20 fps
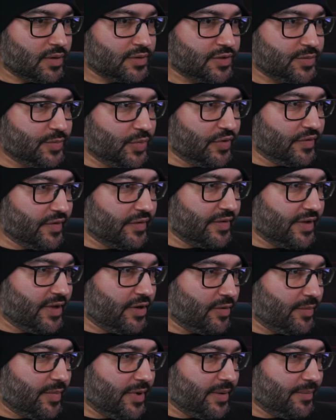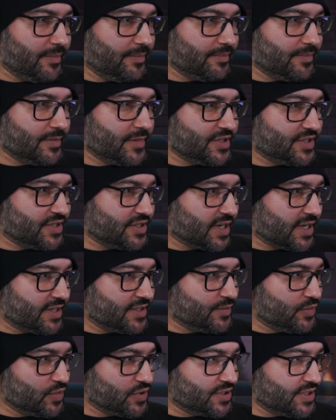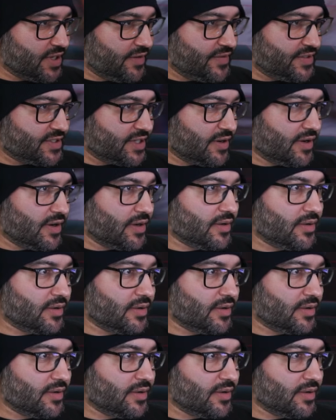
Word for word: move over here a bit. Let's just get some more surface area.